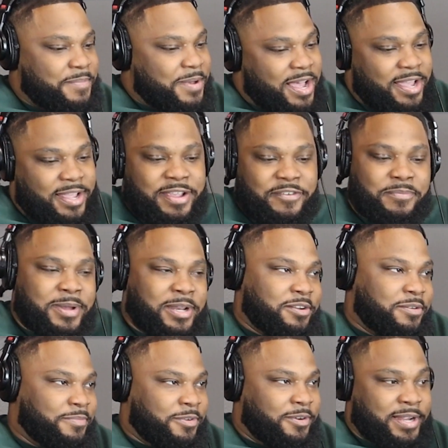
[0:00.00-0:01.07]
by. I gave her my
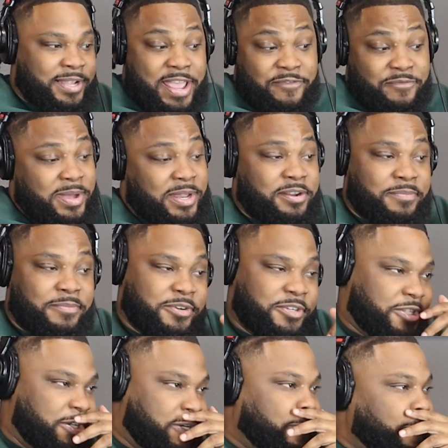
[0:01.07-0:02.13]
number, gave yeah. her my number and
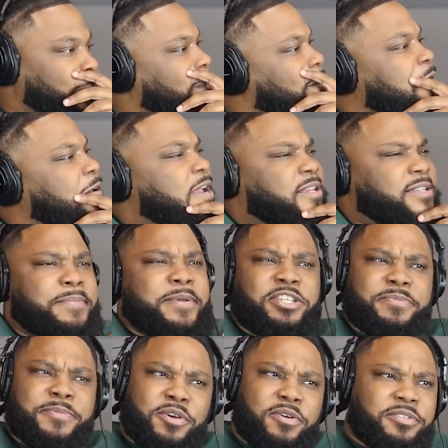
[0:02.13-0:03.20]
shit. Yeah. He like, man,
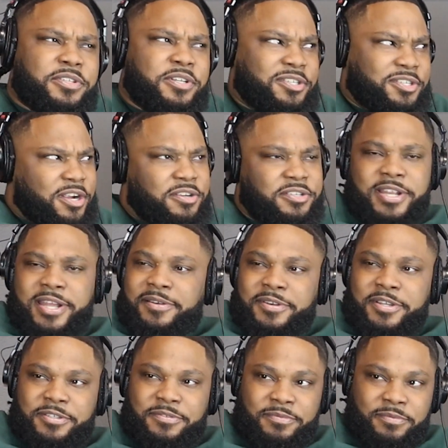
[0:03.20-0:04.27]
she be going to the church down
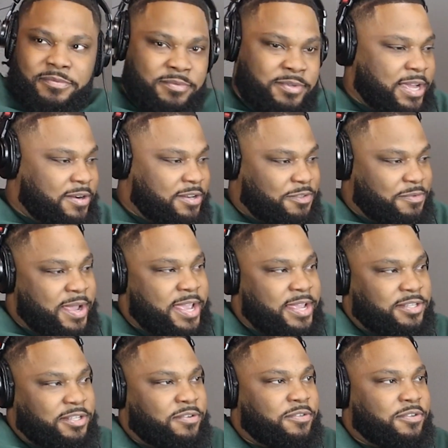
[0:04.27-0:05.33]
this down this way.
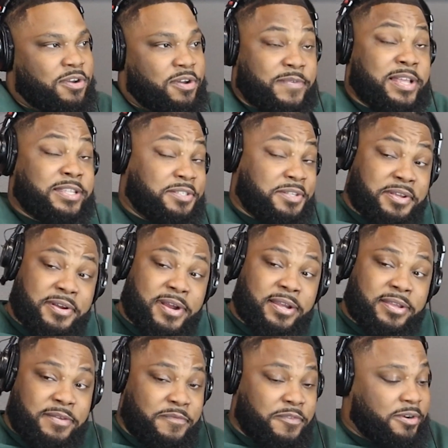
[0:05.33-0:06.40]
So you know, if I see her, I'll
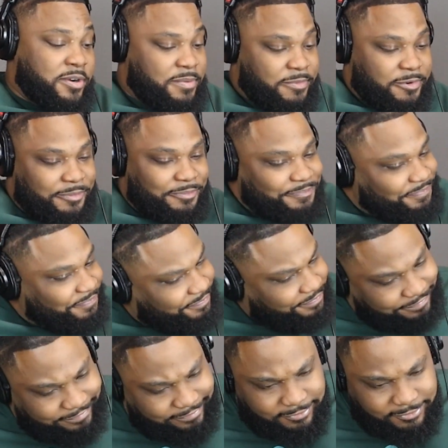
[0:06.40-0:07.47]
give you your number.
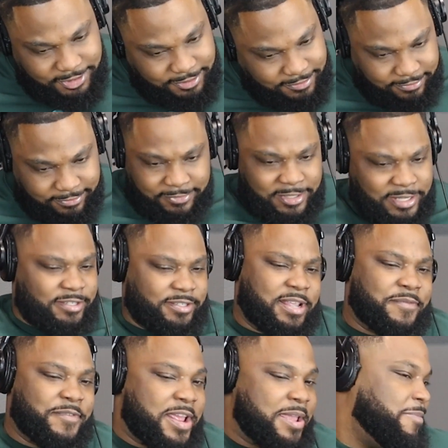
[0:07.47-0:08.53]
Mm.
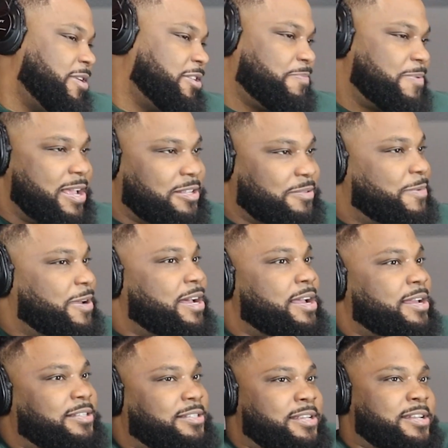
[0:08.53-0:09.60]
seven eight months passed by.
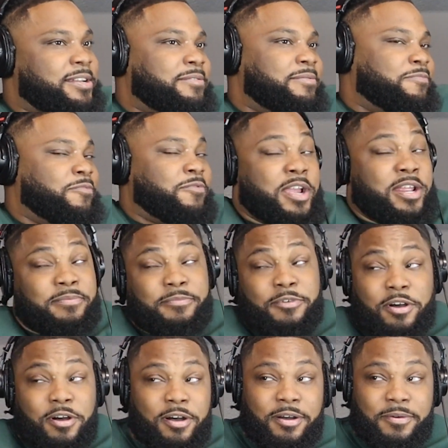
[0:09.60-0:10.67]
I just get a random
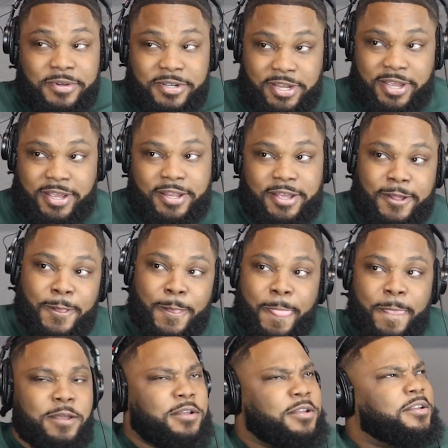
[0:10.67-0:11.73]
call one day, like,
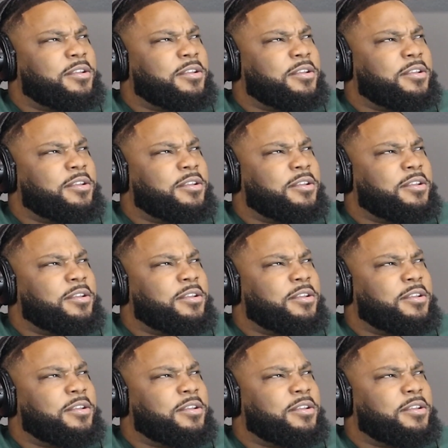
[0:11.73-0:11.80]
yeah.